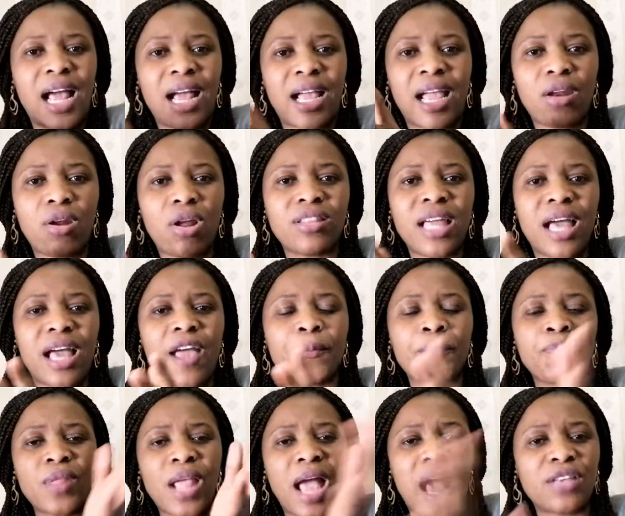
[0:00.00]
I cannot
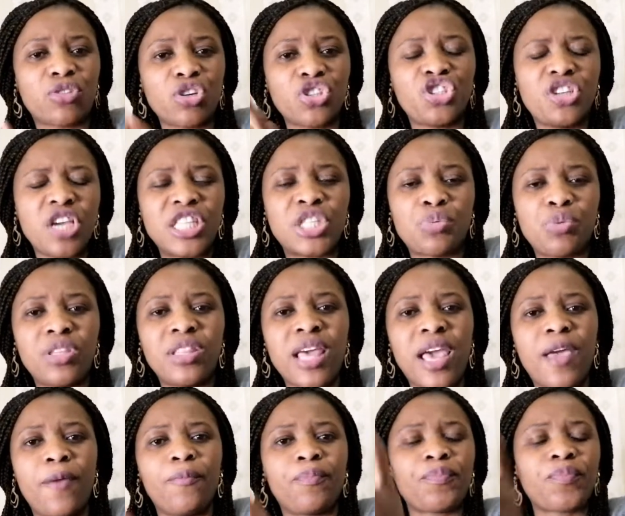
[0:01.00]
associate with
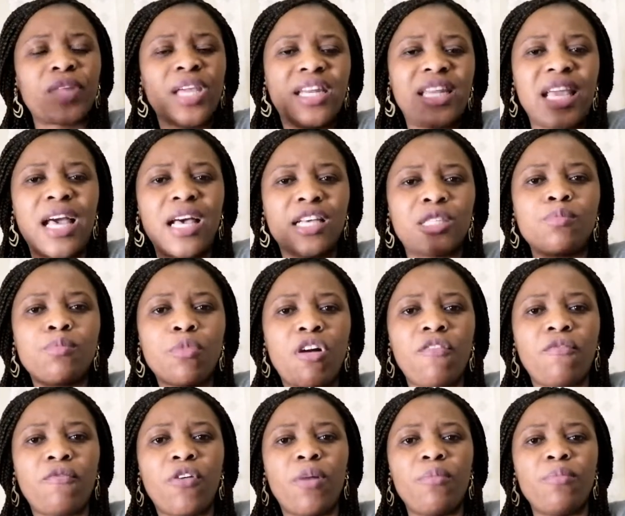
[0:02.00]
them. They are small
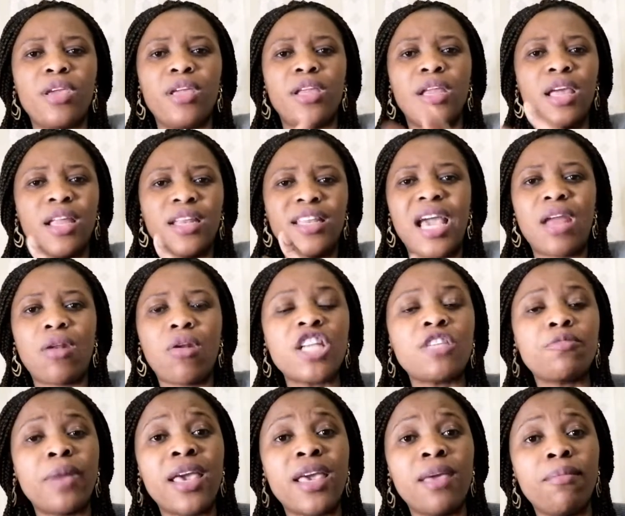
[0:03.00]
for me. They are
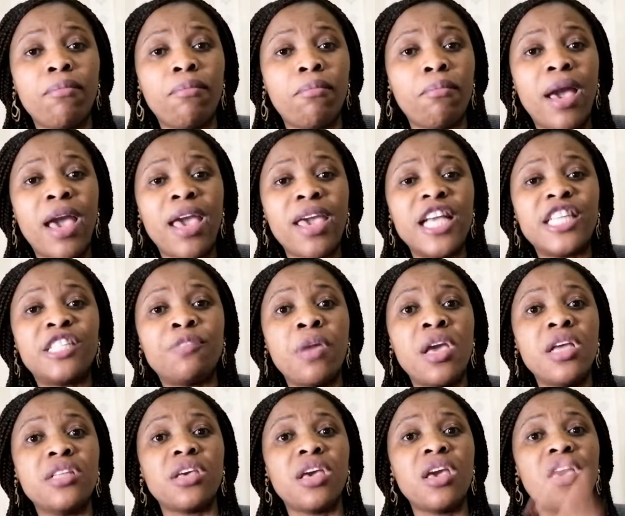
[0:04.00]
not my age
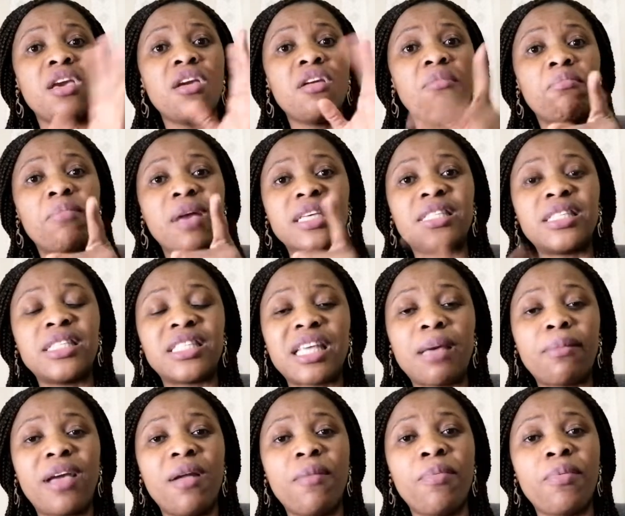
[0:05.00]
mate. My
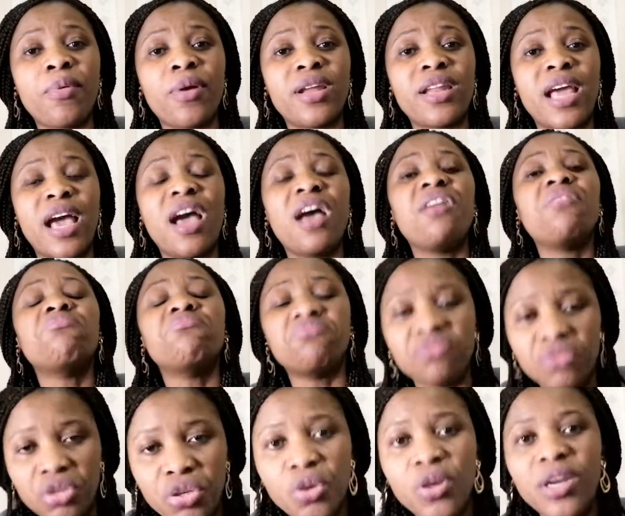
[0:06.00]
sister, my brother,
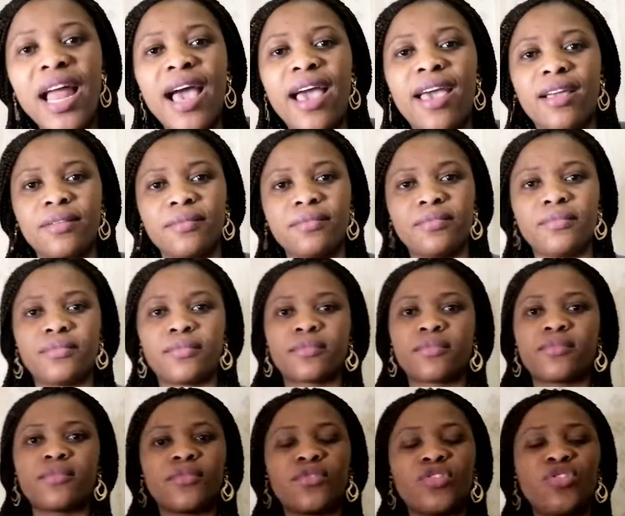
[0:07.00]
you lie.
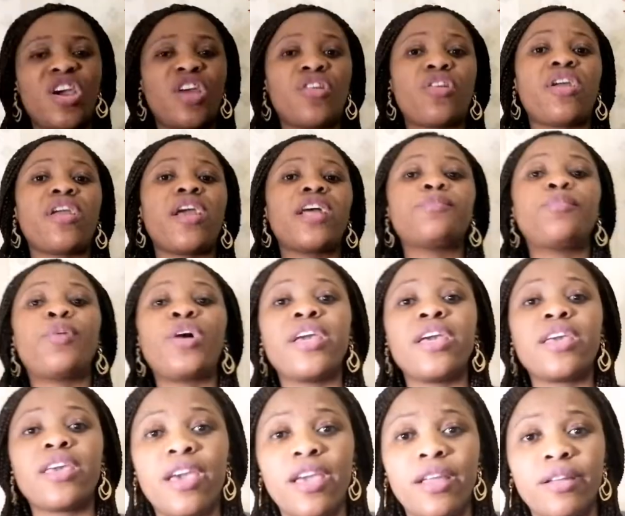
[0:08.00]
You are not yet born
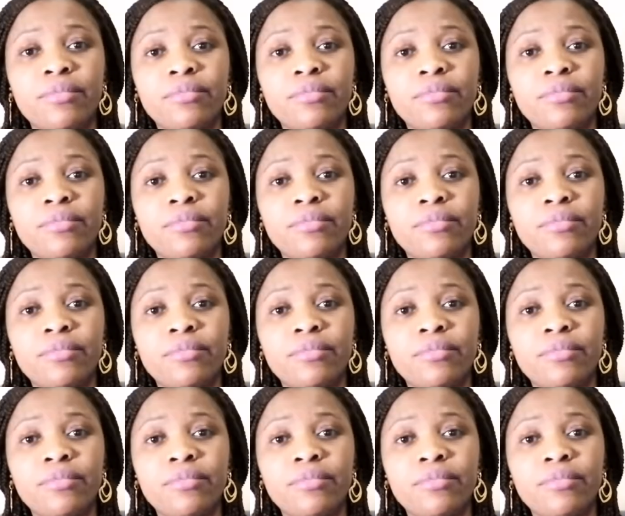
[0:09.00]
again.